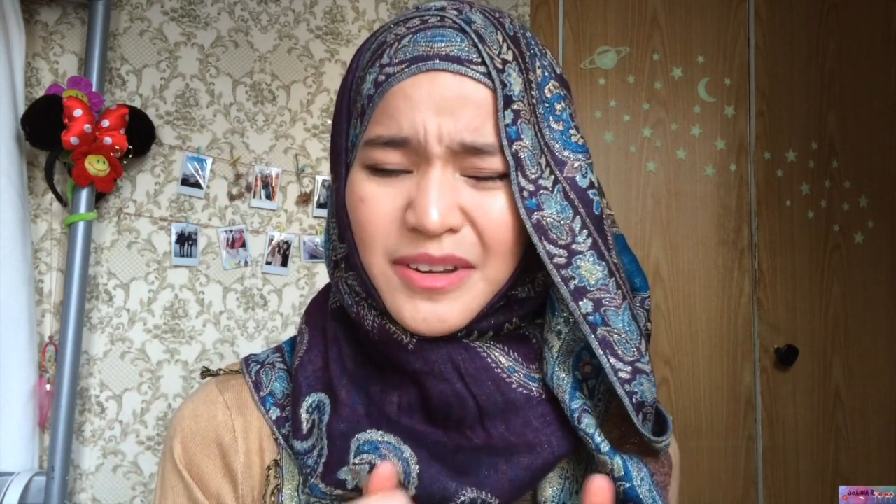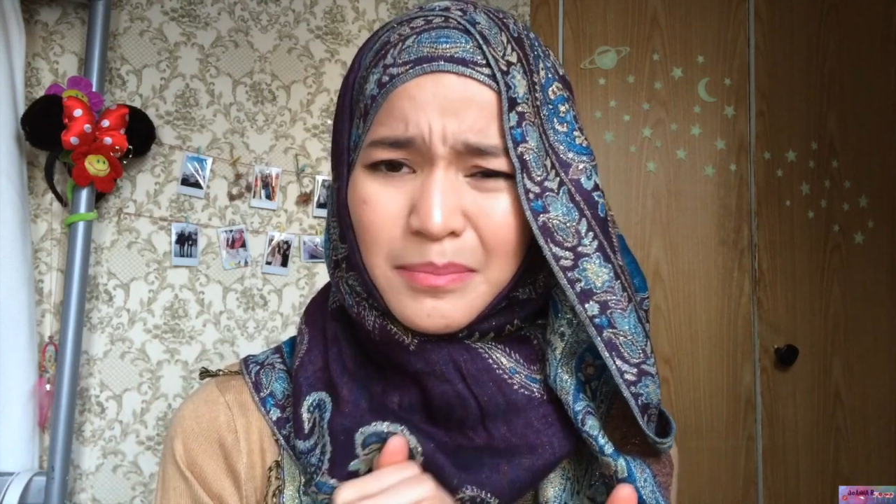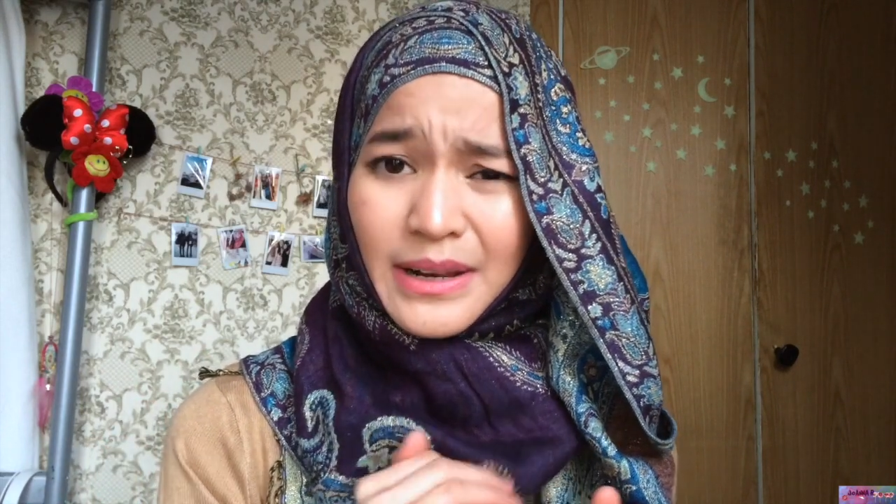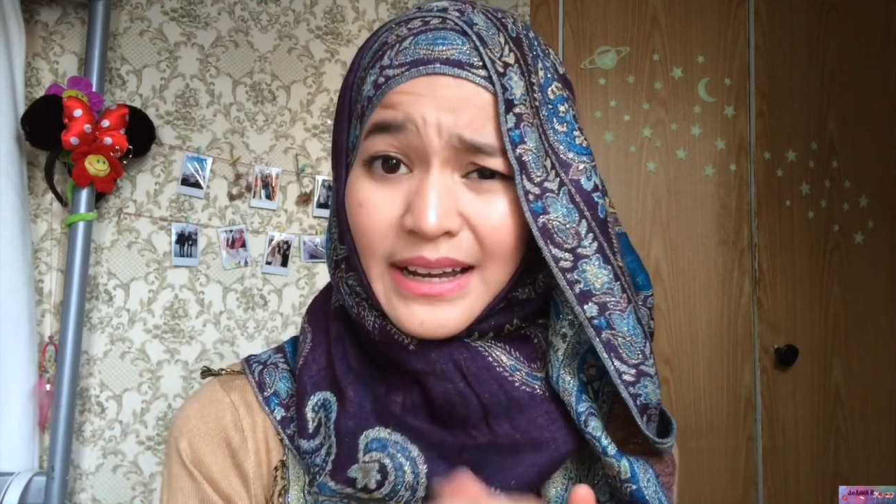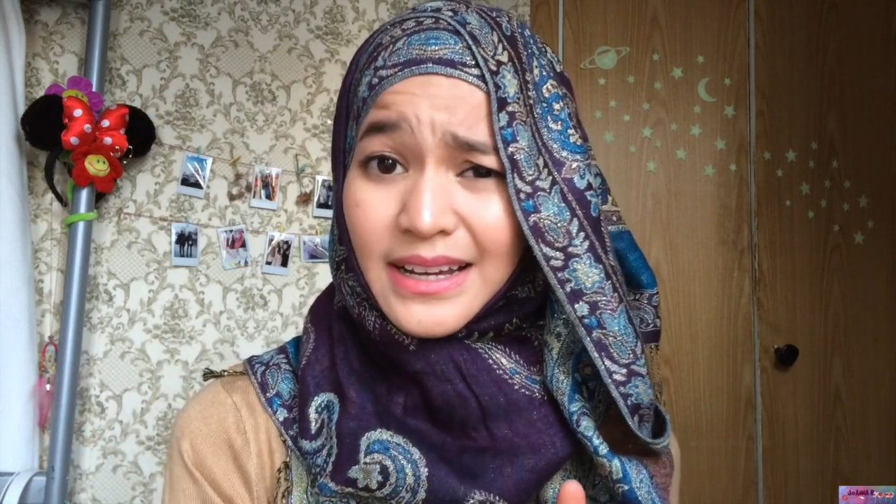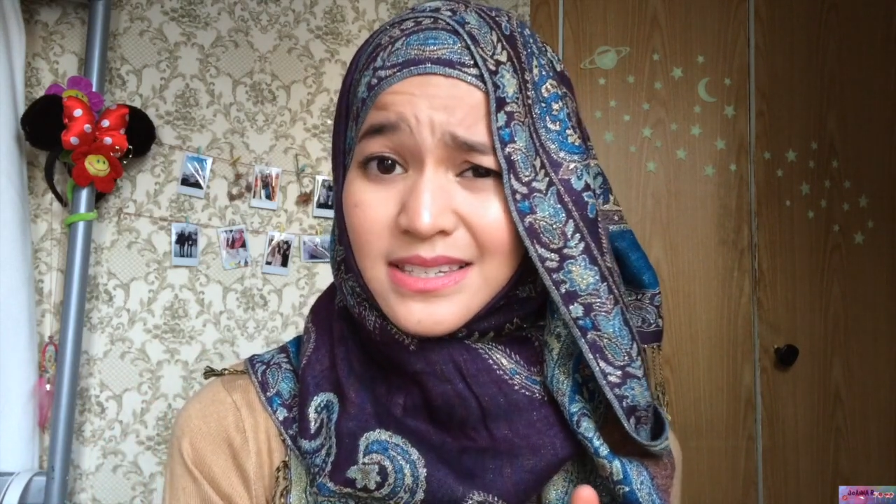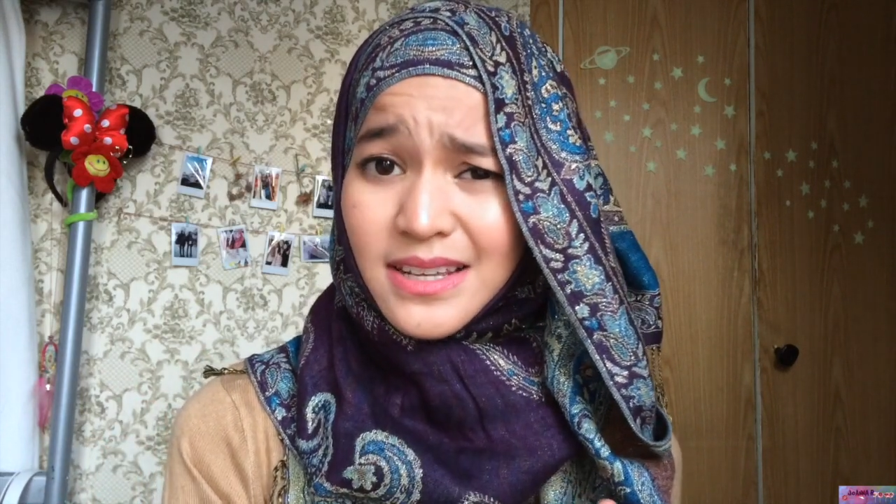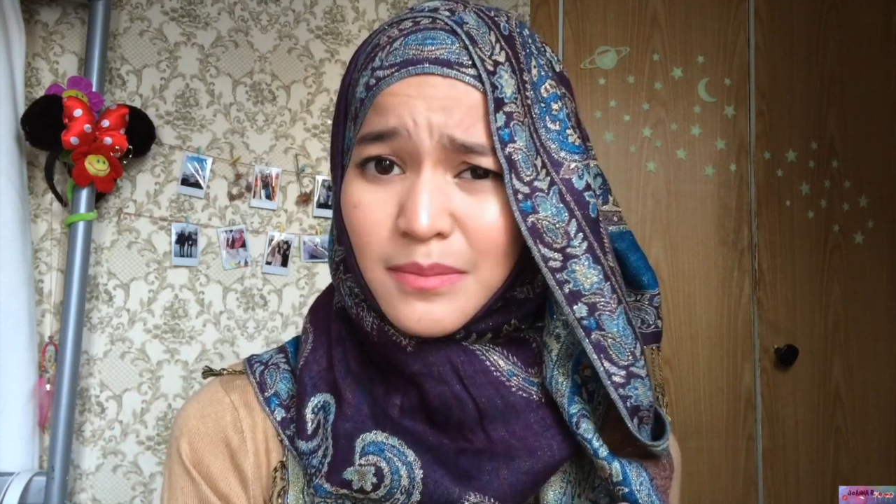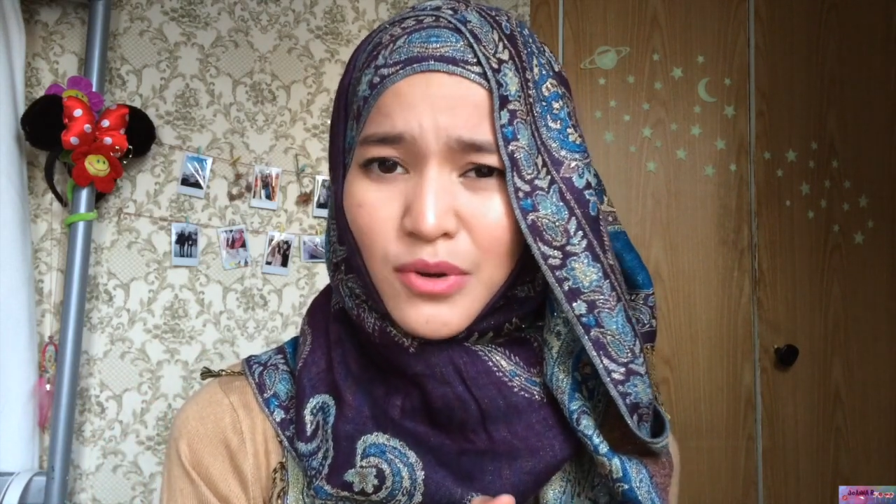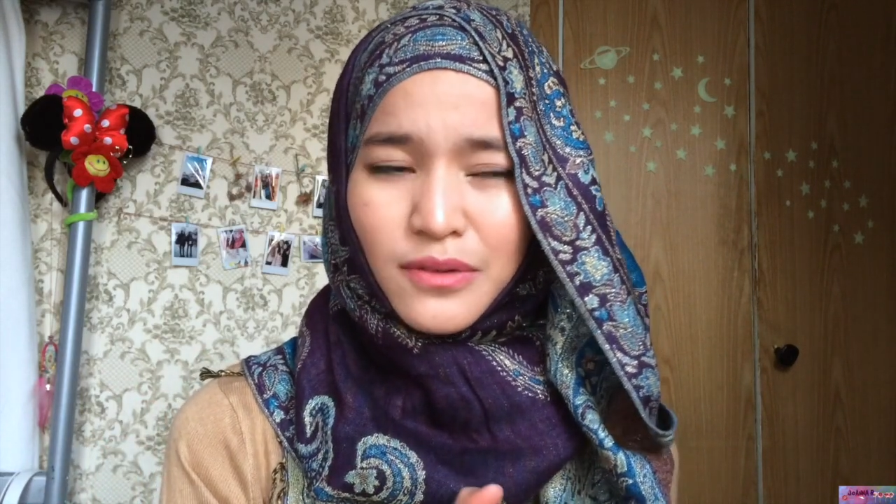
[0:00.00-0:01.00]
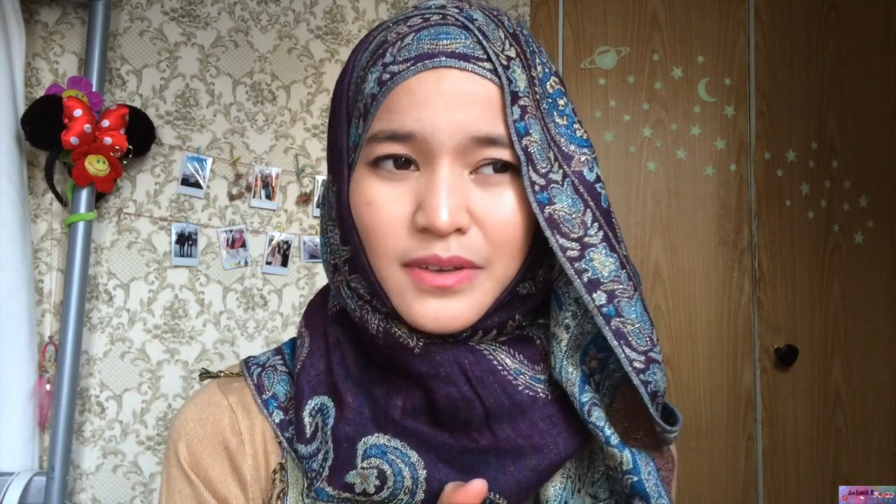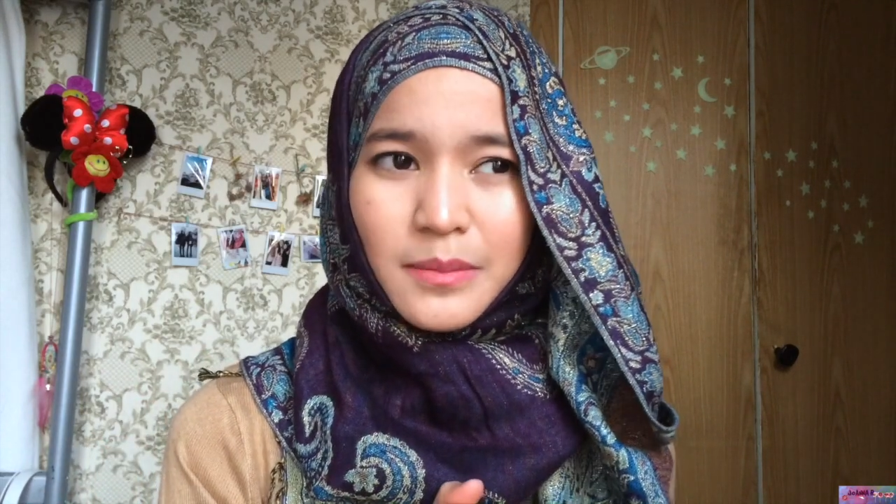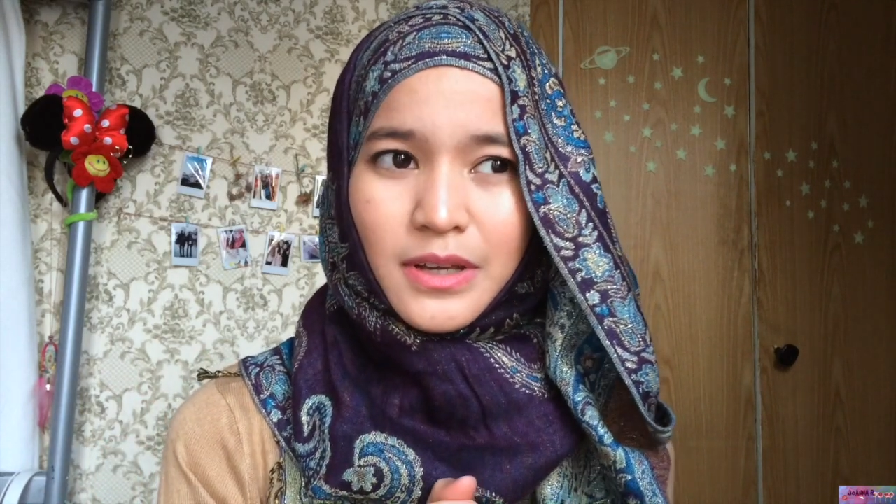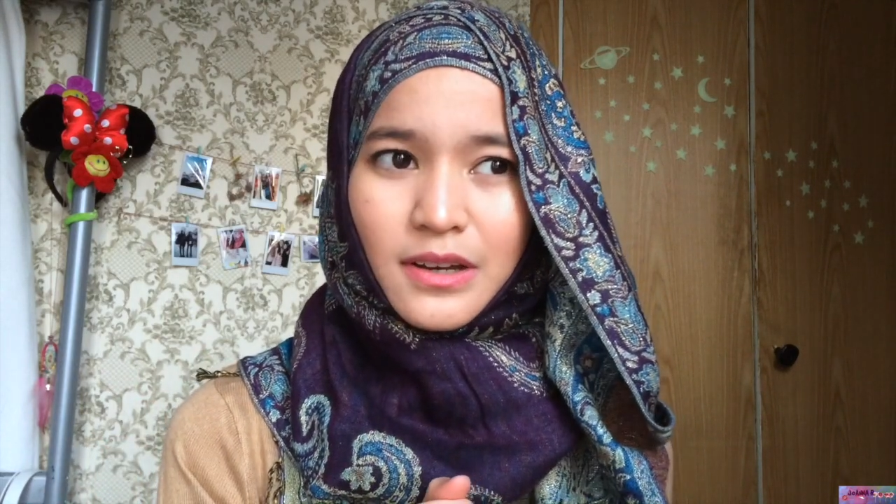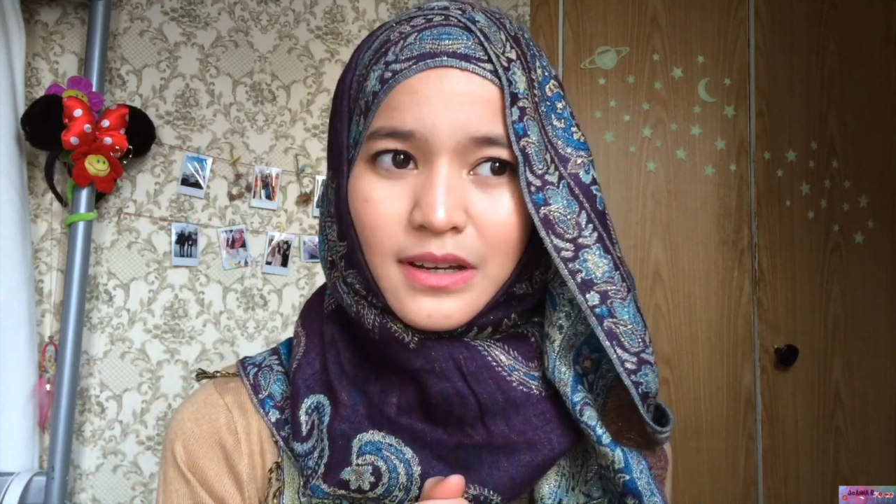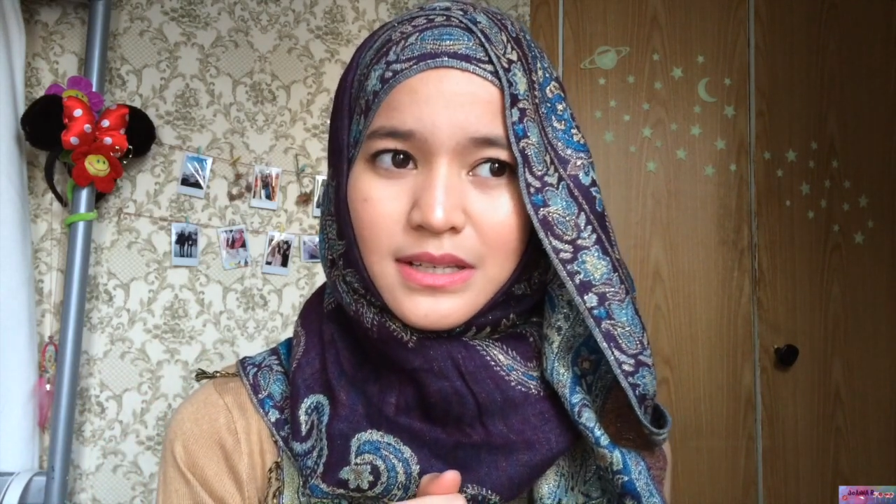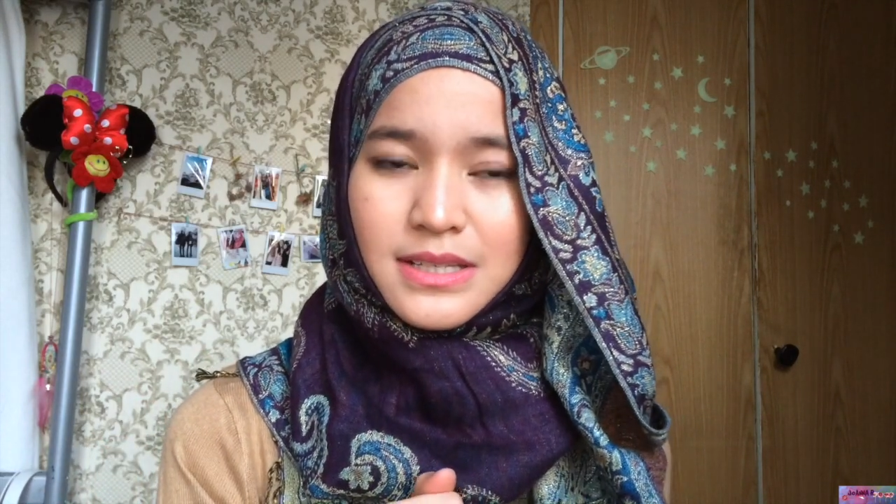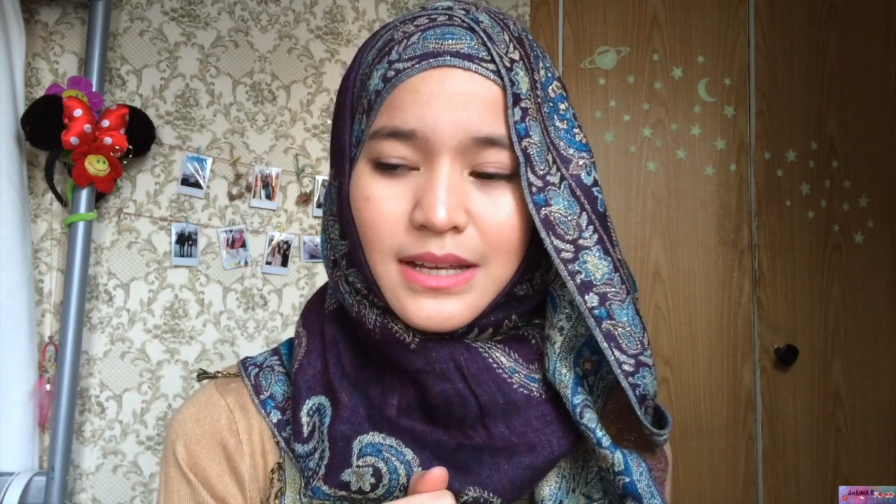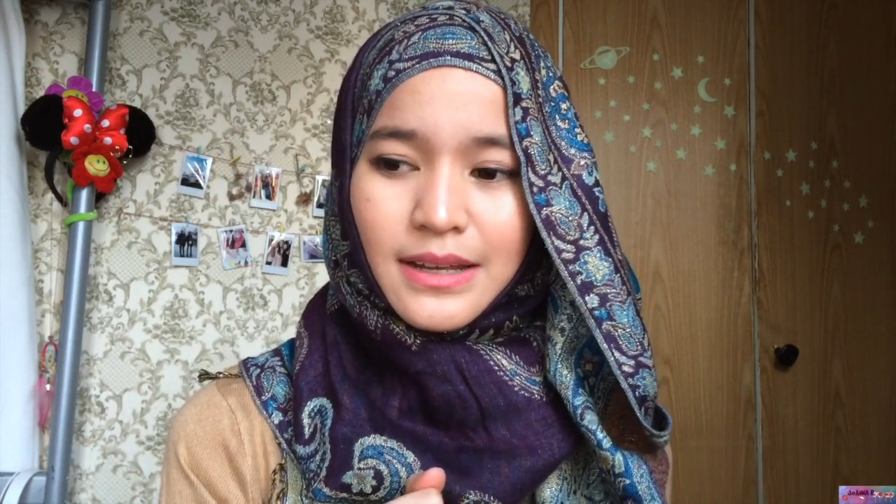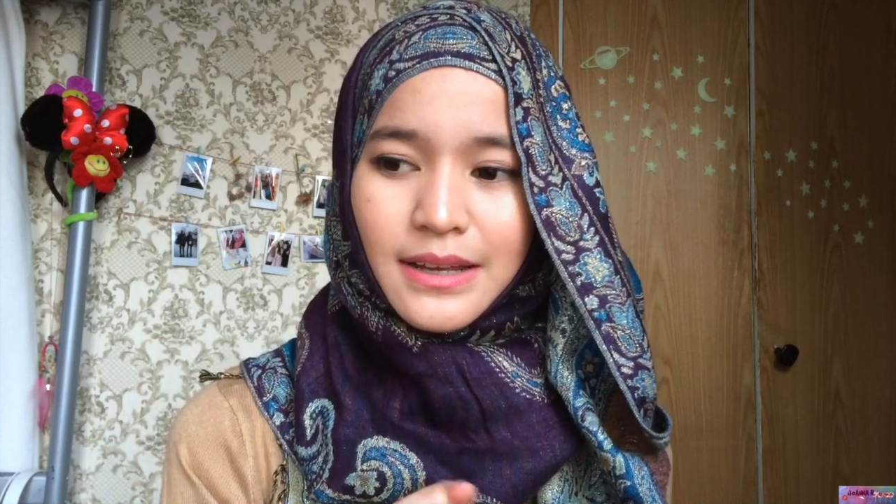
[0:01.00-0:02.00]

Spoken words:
reply some of it, because